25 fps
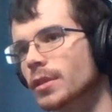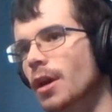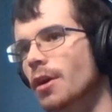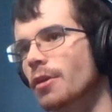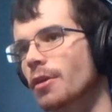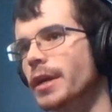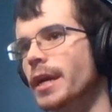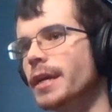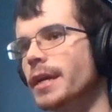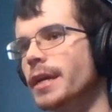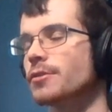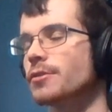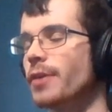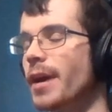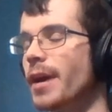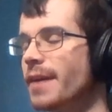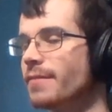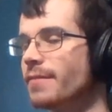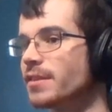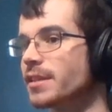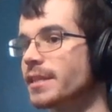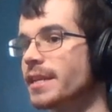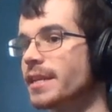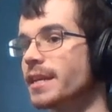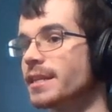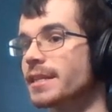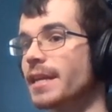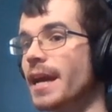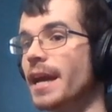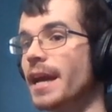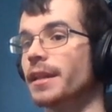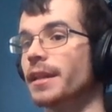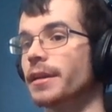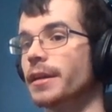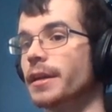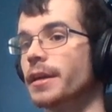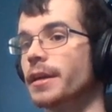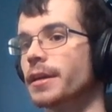Okay, so I have to stay
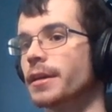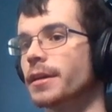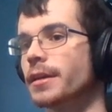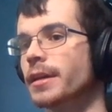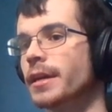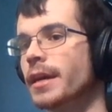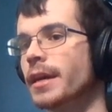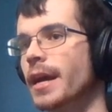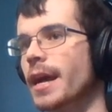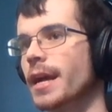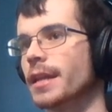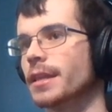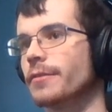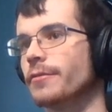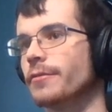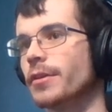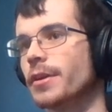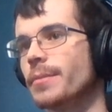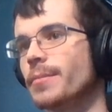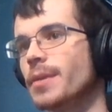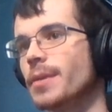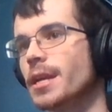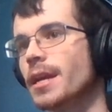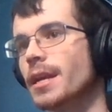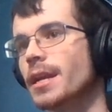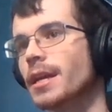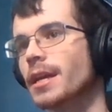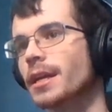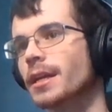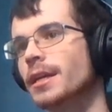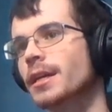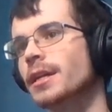silent here at the very beginning